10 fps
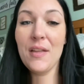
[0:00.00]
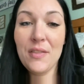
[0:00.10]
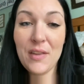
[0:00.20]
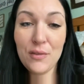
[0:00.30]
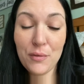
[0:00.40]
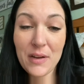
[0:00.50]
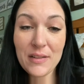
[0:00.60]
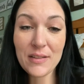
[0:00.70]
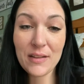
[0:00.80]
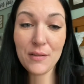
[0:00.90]
These rings
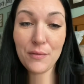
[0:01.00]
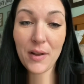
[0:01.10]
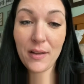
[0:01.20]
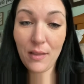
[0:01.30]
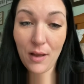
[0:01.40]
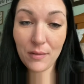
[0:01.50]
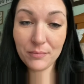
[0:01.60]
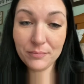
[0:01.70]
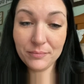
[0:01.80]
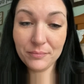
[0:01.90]
signify a lot.
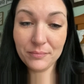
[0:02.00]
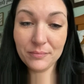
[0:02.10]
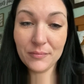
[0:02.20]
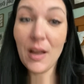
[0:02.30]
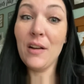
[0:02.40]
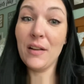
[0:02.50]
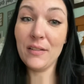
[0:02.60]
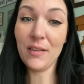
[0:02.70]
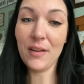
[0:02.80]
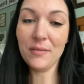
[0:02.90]
I'll get
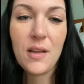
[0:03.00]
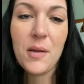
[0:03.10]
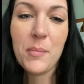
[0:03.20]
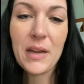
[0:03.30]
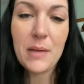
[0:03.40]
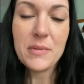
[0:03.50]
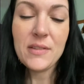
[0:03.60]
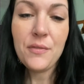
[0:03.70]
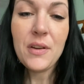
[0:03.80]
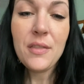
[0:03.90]
to that. My name is
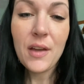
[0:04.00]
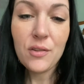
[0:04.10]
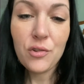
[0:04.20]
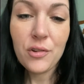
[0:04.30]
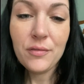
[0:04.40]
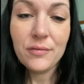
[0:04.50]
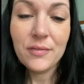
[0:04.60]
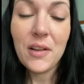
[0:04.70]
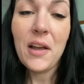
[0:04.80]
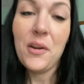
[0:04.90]
Stephanie Thatcher.
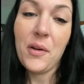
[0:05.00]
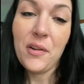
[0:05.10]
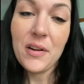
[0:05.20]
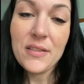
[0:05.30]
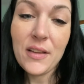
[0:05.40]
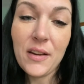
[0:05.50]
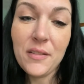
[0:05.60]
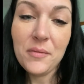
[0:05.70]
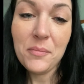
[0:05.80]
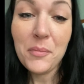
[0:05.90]
I know I already said it,
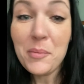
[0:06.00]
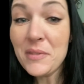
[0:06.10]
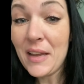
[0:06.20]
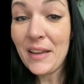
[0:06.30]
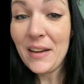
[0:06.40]
but I'm saying it